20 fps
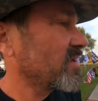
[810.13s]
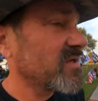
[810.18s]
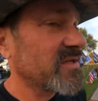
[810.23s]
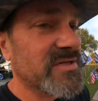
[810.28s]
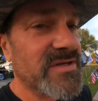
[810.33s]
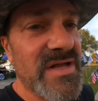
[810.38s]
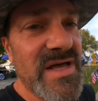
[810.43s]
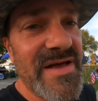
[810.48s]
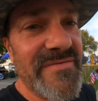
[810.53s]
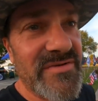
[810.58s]

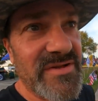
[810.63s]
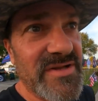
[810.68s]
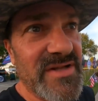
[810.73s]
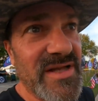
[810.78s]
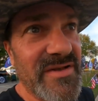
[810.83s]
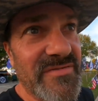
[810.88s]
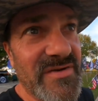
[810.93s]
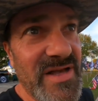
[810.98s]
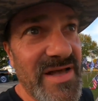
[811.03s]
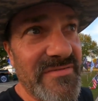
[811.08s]
He's gonna have
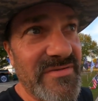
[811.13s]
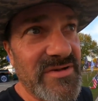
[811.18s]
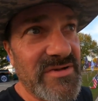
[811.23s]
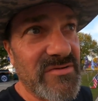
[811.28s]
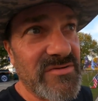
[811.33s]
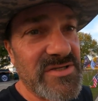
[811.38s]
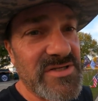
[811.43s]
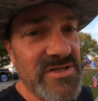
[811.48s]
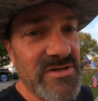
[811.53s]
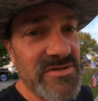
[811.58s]
even have his
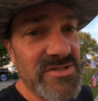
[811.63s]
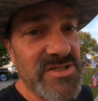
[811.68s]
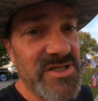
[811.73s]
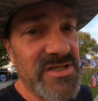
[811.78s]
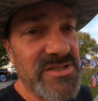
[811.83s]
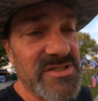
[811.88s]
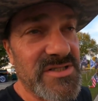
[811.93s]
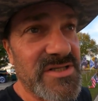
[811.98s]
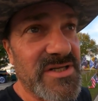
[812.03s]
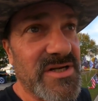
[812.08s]
own search
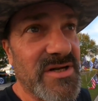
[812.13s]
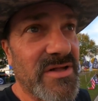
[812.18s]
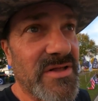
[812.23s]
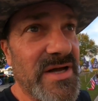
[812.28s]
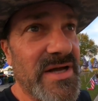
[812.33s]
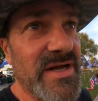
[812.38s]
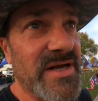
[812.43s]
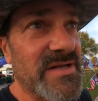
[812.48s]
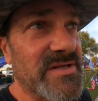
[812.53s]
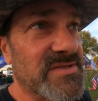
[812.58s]
engine and all
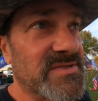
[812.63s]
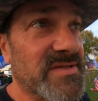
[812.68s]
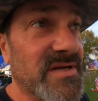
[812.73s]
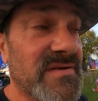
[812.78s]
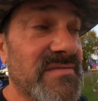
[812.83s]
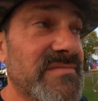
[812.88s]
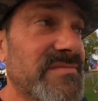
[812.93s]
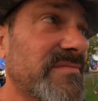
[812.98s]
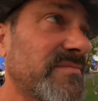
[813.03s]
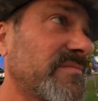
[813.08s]
that kind of
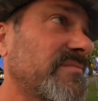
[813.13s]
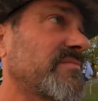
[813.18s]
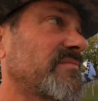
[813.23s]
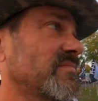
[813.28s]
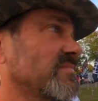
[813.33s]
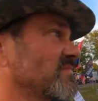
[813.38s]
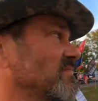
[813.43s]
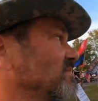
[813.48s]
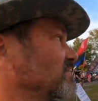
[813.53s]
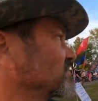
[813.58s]
stuff.
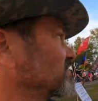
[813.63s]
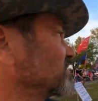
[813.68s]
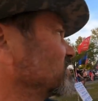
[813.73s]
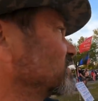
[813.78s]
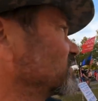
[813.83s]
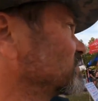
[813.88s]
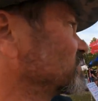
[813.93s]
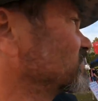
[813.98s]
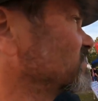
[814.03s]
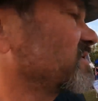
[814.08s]

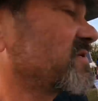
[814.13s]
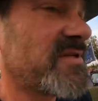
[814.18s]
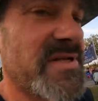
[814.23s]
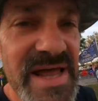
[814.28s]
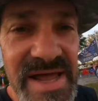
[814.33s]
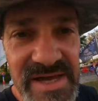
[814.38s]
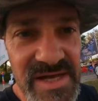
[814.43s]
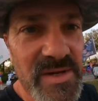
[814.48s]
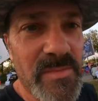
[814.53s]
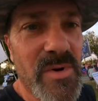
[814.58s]
He's
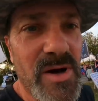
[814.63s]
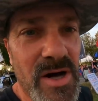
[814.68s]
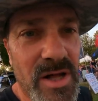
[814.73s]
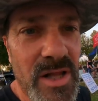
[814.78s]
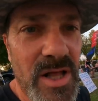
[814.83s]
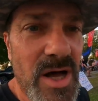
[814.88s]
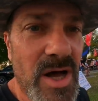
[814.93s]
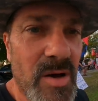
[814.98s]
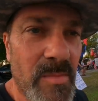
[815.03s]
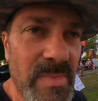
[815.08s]
taking them
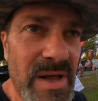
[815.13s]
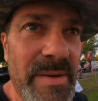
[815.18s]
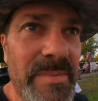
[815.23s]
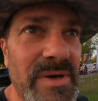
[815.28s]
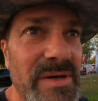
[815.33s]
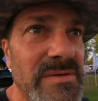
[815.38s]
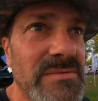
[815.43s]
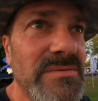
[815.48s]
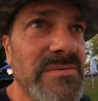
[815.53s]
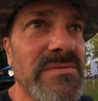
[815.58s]
all on,
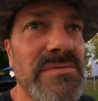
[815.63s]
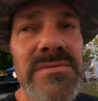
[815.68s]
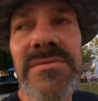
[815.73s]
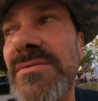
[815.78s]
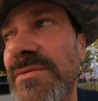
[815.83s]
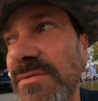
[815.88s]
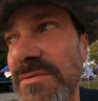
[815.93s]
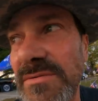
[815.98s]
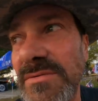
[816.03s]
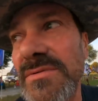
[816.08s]
baby.
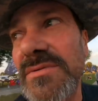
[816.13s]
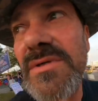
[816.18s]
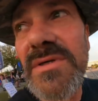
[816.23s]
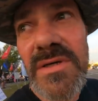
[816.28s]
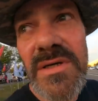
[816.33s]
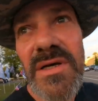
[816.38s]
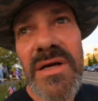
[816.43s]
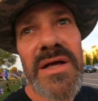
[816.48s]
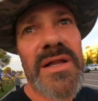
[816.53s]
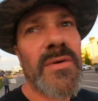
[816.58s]

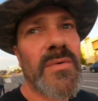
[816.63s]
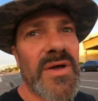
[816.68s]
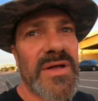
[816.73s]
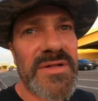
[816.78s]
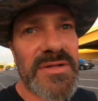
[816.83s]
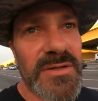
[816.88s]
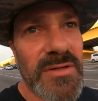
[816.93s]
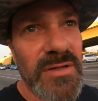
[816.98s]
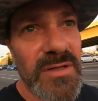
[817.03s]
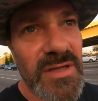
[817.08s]

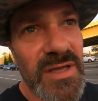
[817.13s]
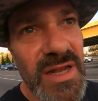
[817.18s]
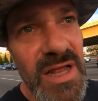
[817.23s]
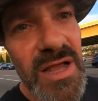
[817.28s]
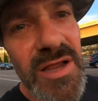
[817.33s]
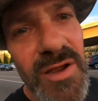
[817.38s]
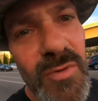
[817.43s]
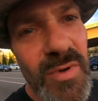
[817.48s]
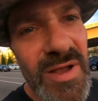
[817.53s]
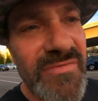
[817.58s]
Anyways, get
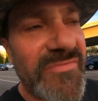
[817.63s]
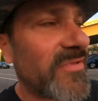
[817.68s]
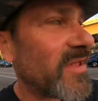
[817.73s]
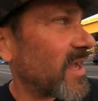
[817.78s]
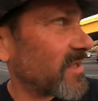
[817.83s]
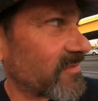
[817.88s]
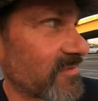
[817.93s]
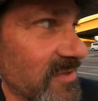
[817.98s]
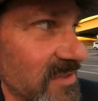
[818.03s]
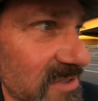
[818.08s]
out here and wave
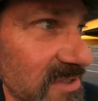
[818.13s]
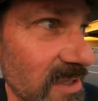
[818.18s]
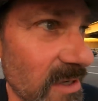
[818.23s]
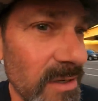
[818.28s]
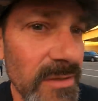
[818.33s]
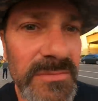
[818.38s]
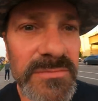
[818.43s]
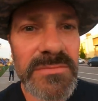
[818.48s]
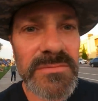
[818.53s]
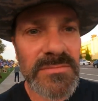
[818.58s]
flags with us,
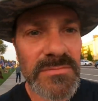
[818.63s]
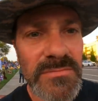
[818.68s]
y'all.